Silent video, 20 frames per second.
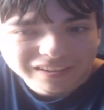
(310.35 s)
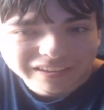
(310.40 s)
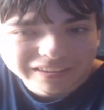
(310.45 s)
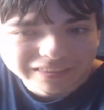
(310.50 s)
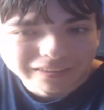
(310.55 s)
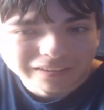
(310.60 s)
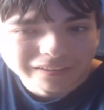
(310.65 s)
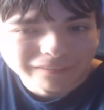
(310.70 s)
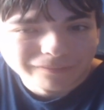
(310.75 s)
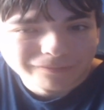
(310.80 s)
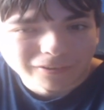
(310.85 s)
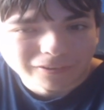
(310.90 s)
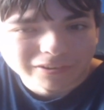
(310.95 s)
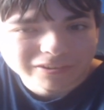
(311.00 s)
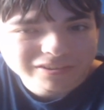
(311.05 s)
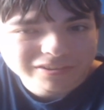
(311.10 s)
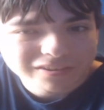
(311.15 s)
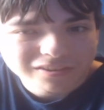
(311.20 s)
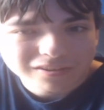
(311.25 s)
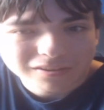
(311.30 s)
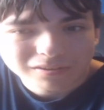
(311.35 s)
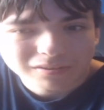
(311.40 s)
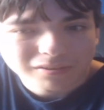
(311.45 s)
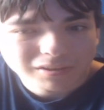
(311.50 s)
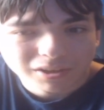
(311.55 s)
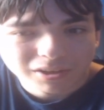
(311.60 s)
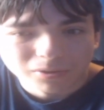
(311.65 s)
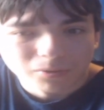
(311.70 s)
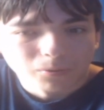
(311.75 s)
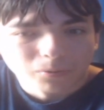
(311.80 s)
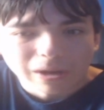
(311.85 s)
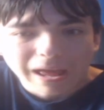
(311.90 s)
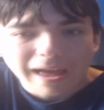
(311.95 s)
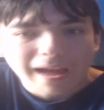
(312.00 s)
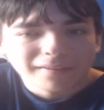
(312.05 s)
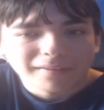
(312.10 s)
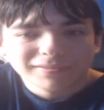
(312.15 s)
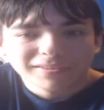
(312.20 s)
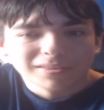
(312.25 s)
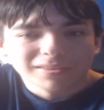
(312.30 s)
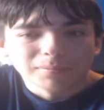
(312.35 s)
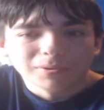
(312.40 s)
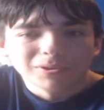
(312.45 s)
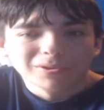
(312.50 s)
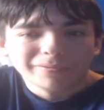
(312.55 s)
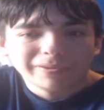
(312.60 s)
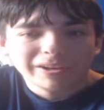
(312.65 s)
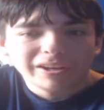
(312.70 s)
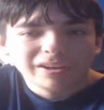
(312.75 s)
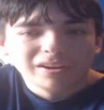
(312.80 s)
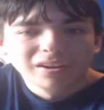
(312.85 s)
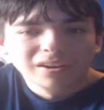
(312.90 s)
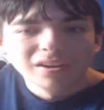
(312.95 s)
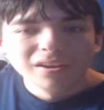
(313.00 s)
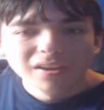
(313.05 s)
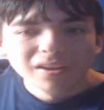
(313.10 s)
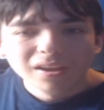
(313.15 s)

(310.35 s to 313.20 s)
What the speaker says: in the first two halves of the movie.